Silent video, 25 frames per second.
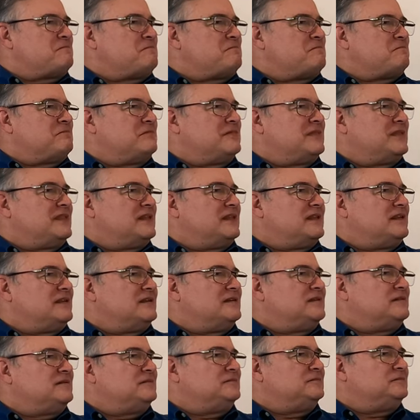
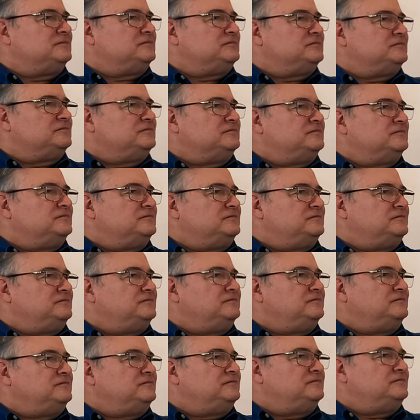
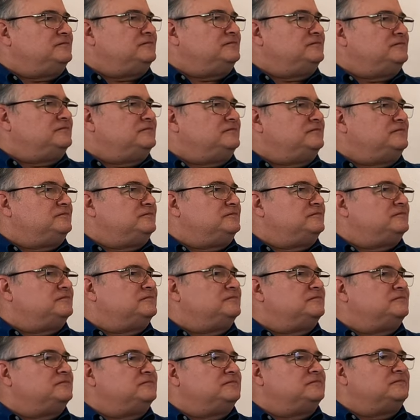
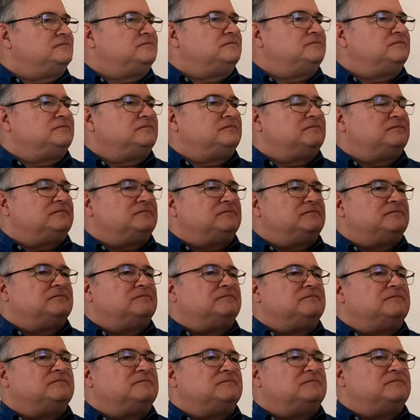
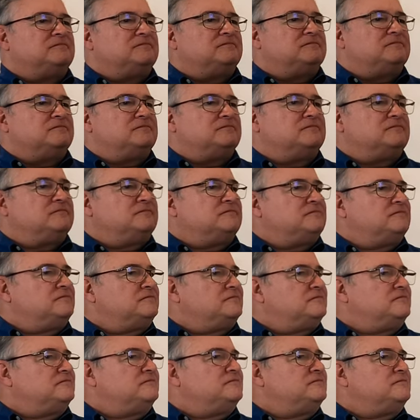
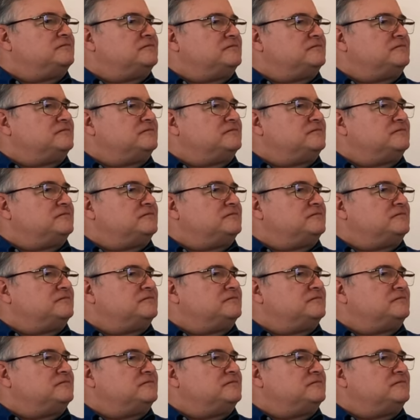The person shown says nothing.